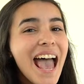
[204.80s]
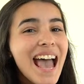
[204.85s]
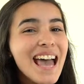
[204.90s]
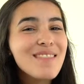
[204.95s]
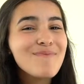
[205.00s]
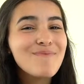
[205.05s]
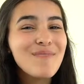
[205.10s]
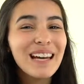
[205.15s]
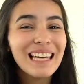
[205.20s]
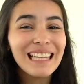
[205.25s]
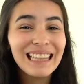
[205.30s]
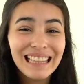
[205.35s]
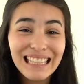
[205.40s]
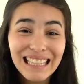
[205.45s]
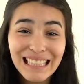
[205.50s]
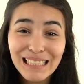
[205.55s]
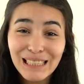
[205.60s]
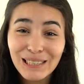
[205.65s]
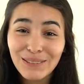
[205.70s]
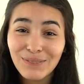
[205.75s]
And my
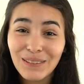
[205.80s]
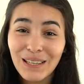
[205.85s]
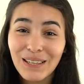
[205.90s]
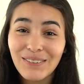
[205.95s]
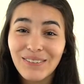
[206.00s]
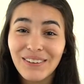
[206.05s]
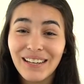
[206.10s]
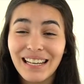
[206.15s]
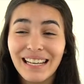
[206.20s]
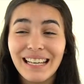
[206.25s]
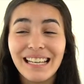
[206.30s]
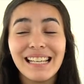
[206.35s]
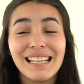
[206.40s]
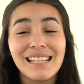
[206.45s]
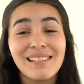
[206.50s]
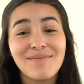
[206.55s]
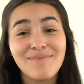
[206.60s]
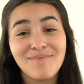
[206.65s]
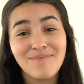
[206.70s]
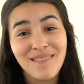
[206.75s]
least favorite
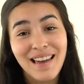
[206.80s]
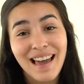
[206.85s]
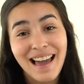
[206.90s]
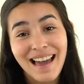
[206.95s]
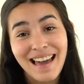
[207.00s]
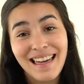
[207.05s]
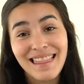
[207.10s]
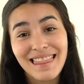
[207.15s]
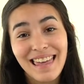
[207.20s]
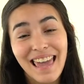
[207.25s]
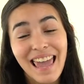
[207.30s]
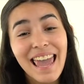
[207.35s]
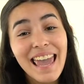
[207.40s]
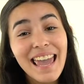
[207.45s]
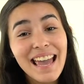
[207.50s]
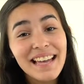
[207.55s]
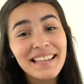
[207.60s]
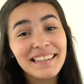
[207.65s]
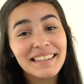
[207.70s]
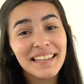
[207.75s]
is math
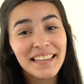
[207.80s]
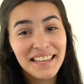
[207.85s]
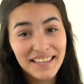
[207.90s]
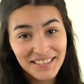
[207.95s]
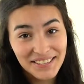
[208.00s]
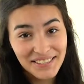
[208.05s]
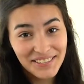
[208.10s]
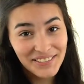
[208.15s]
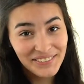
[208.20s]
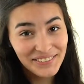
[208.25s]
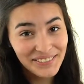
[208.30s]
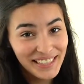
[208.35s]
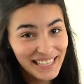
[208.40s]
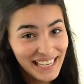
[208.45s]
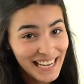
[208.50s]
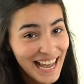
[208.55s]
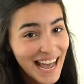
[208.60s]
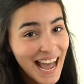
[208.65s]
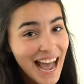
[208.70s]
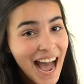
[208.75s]
and
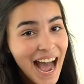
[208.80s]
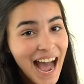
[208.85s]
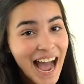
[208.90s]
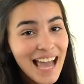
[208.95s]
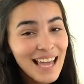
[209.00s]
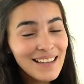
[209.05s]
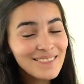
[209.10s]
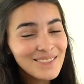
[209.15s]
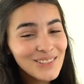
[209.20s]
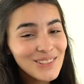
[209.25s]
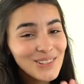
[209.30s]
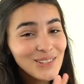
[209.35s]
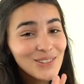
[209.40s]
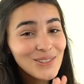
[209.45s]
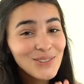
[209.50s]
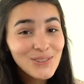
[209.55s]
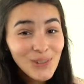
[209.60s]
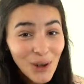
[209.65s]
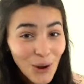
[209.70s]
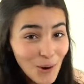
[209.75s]
history. I am
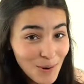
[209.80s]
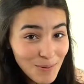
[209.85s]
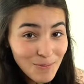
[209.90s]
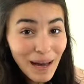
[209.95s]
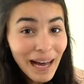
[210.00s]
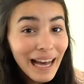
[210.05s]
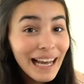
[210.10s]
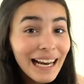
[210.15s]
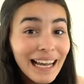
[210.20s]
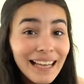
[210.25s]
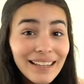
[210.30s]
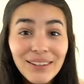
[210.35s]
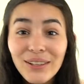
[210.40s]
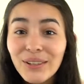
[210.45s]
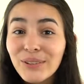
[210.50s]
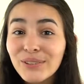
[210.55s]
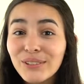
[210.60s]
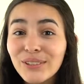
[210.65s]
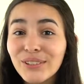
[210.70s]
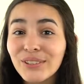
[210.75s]
so bad at
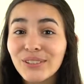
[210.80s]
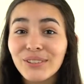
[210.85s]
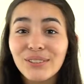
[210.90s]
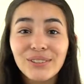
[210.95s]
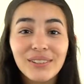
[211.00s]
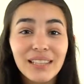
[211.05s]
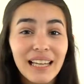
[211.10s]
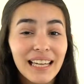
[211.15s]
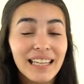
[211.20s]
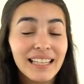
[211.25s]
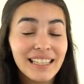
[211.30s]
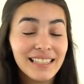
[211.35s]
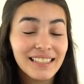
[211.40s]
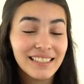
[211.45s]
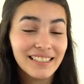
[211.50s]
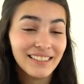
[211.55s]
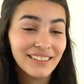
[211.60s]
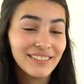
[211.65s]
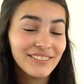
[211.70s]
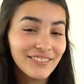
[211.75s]
those two,
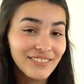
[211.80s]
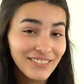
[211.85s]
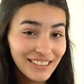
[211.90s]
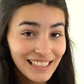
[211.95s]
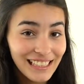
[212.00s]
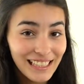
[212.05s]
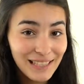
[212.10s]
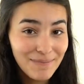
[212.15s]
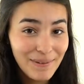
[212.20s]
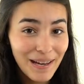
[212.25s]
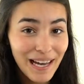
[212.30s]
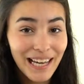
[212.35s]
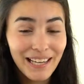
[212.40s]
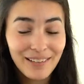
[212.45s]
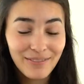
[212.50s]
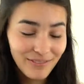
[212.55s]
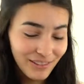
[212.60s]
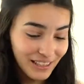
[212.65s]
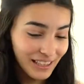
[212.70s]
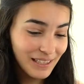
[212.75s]
like really
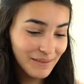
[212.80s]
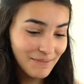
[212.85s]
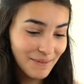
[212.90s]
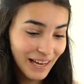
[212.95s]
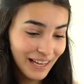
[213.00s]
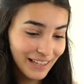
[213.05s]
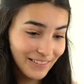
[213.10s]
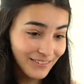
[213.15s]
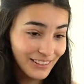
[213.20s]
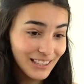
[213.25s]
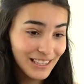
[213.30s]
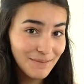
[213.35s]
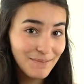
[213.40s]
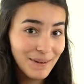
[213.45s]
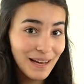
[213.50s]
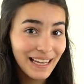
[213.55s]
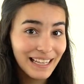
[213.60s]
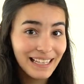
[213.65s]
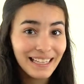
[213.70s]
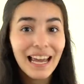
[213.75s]
bad, really bad, really
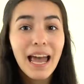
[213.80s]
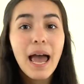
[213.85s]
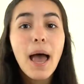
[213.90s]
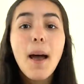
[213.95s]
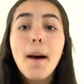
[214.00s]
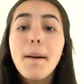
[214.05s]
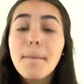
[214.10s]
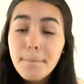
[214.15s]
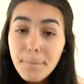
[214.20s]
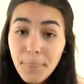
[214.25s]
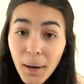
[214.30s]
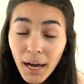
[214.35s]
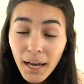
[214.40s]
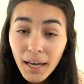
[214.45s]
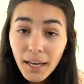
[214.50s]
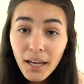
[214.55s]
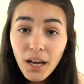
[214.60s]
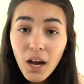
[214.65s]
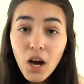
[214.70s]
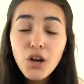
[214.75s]
bad.
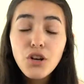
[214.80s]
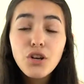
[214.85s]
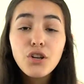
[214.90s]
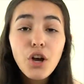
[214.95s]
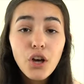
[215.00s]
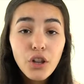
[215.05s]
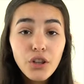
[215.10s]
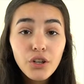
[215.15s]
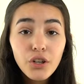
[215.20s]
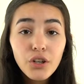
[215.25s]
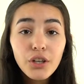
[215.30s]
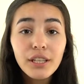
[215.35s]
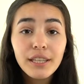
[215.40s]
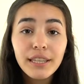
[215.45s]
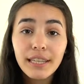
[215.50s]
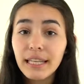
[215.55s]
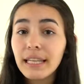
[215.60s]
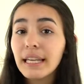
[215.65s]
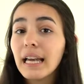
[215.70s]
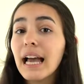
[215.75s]
But another
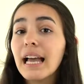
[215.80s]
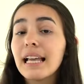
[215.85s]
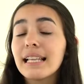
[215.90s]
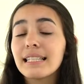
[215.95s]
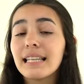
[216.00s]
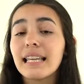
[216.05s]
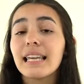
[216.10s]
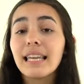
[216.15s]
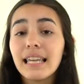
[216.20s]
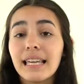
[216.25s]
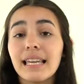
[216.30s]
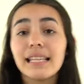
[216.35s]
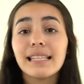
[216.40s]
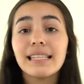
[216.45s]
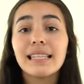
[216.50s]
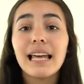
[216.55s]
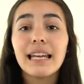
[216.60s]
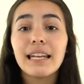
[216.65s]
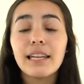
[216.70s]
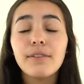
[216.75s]
good thing, guys,
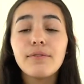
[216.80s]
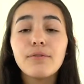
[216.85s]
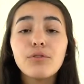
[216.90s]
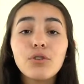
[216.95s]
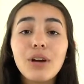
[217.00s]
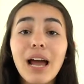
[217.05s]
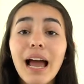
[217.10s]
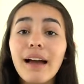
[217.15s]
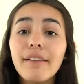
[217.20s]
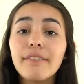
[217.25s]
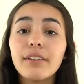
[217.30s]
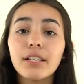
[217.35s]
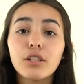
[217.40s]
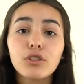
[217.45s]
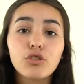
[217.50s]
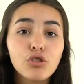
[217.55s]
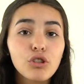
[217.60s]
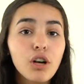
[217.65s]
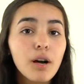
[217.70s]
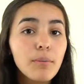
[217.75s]
is that if you're
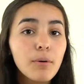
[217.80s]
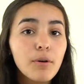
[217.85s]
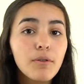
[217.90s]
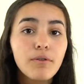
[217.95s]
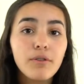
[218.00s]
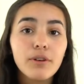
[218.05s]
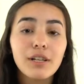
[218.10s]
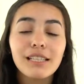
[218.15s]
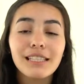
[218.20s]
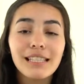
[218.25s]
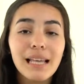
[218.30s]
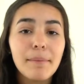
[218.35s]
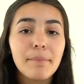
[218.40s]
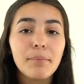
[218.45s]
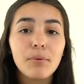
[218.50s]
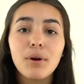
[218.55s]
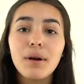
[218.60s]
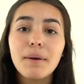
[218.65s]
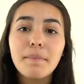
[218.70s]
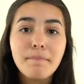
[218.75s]
having trouble, for
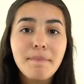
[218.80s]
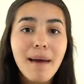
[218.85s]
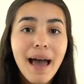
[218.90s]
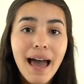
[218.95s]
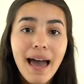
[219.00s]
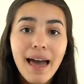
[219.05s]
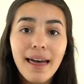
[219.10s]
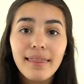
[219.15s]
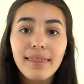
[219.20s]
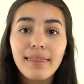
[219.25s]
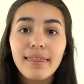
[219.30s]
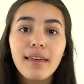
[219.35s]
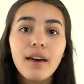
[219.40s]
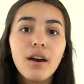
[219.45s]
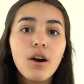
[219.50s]
example, in math